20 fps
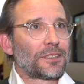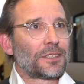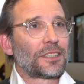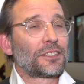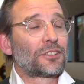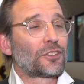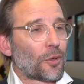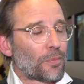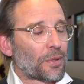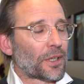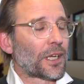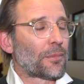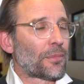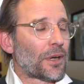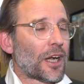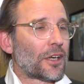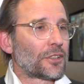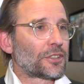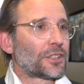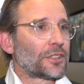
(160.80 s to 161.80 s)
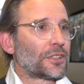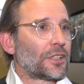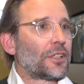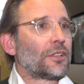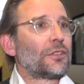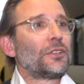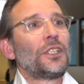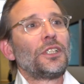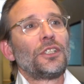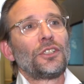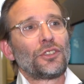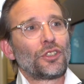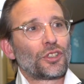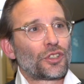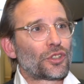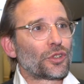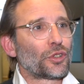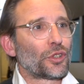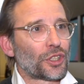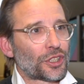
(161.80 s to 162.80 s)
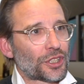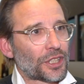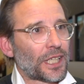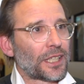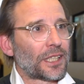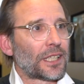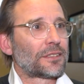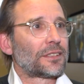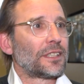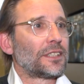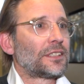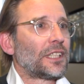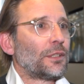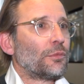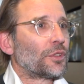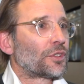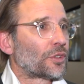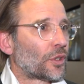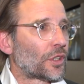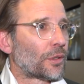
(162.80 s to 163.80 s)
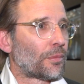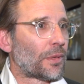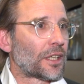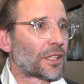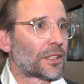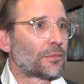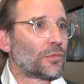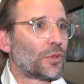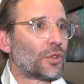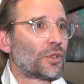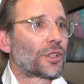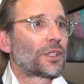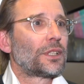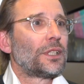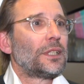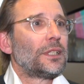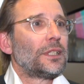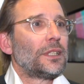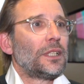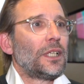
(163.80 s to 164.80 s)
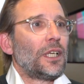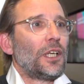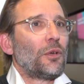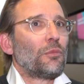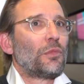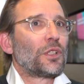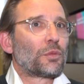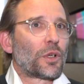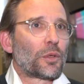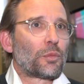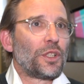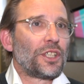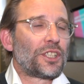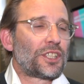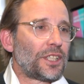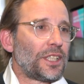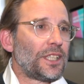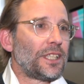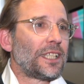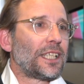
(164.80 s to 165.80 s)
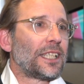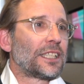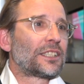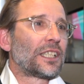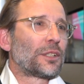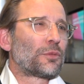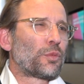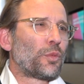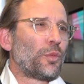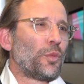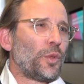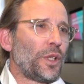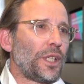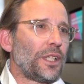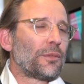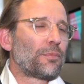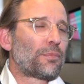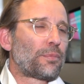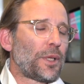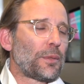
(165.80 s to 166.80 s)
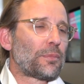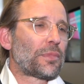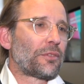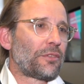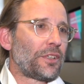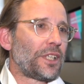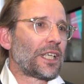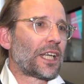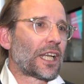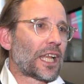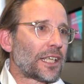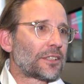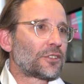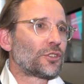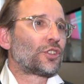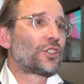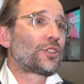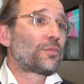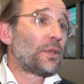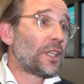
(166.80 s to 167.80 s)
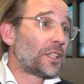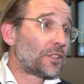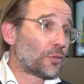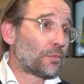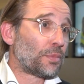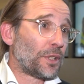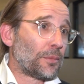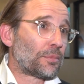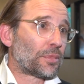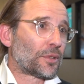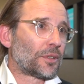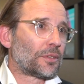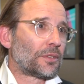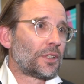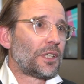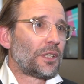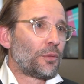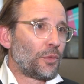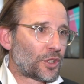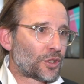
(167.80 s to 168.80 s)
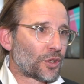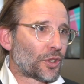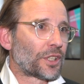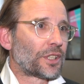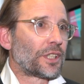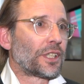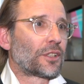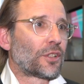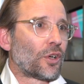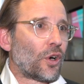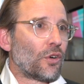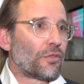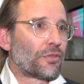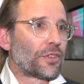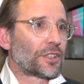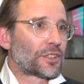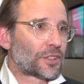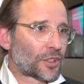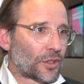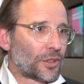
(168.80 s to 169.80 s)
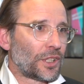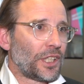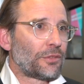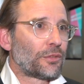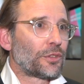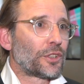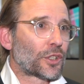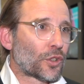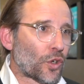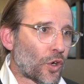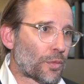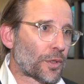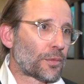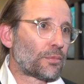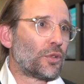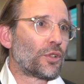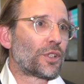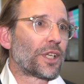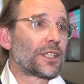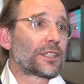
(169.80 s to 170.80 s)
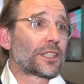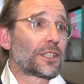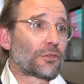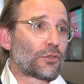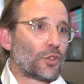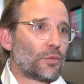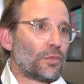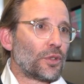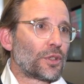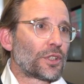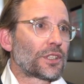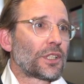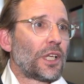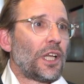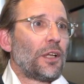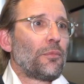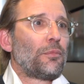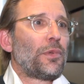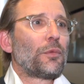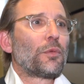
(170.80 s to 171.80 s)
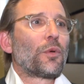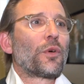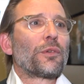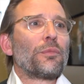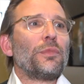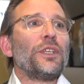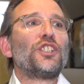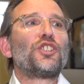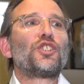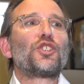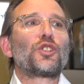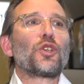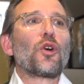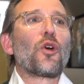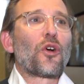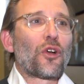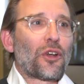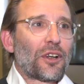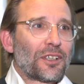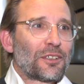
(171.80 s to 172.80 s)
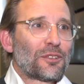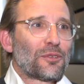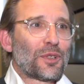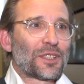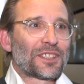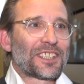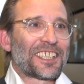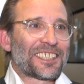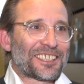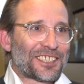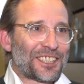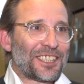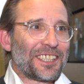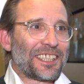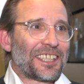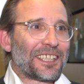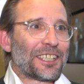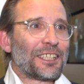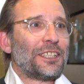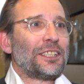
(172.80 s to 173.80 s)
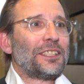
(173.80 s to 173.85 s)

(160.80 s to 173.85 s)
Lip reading: a topic about, you know, the search, and I think Tim will talk about it more. But what we see is that people really like to speak to people. We saw that in COVID. So even the corporate bookings and the group bookings, people want to be sure what they're seeing.